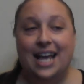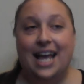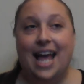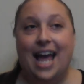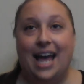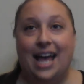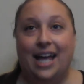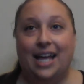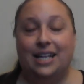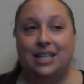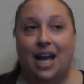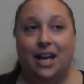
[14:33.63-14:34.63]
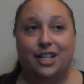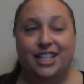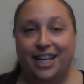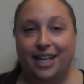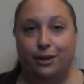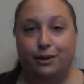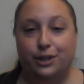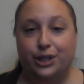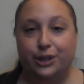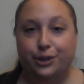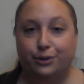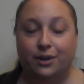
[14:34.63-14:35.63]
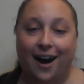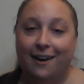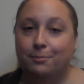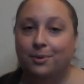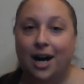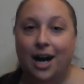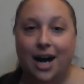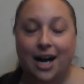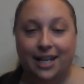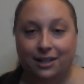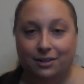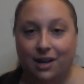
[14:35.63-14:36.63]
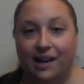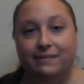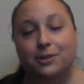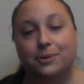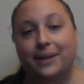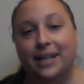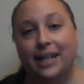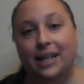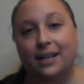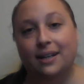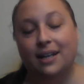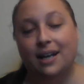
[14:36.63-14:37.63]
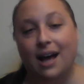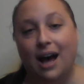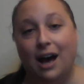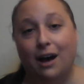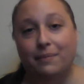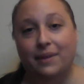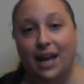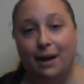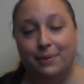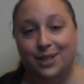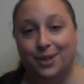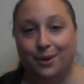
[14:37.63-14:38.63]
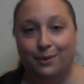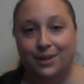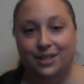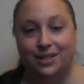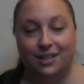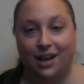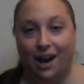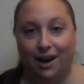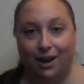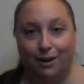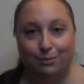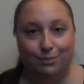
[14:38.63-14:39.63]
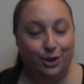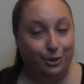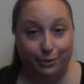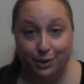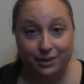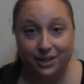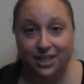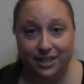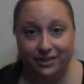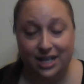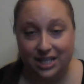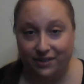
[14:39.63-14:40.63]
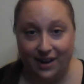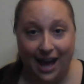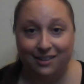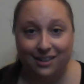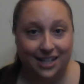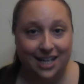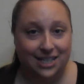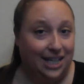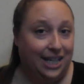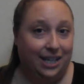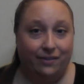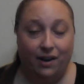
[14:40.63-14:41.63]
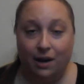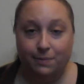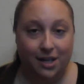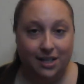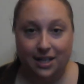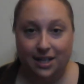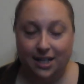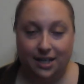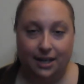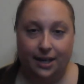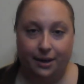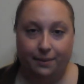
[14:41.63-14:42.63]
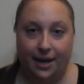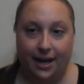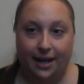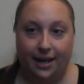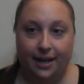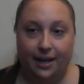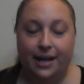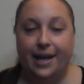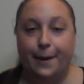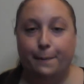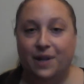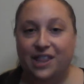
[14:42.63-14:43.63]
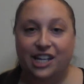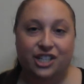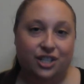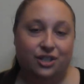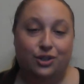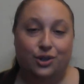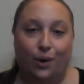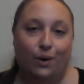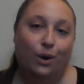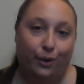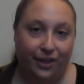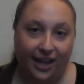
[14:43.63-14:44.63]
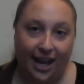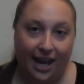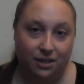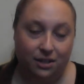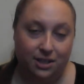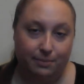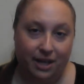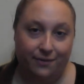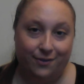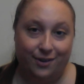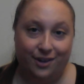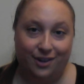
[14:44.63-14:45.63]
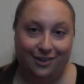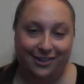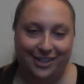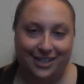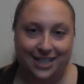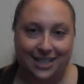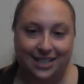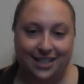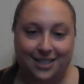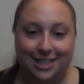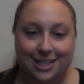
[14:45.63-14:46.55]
And I continued to live blog and live tweet the episodes through the series finale. I didn't give up on it in any way, but they just don't hold a candle to me for the earlier seasons.